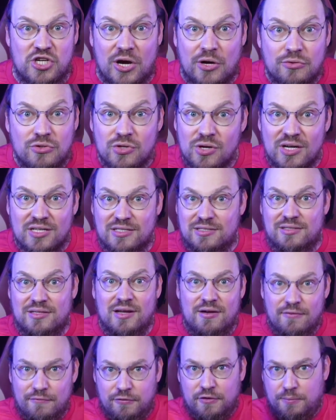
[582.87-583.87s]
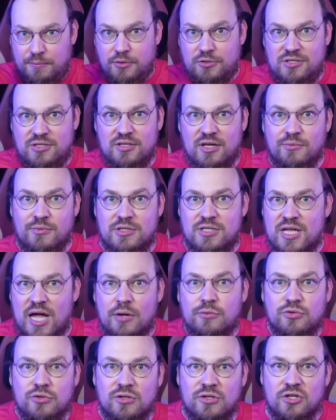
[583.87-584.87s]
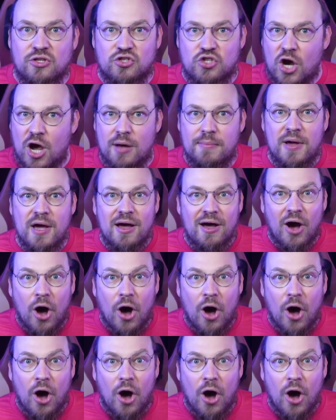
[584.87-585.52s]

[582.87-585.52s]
out to us for the person that was now doing the job.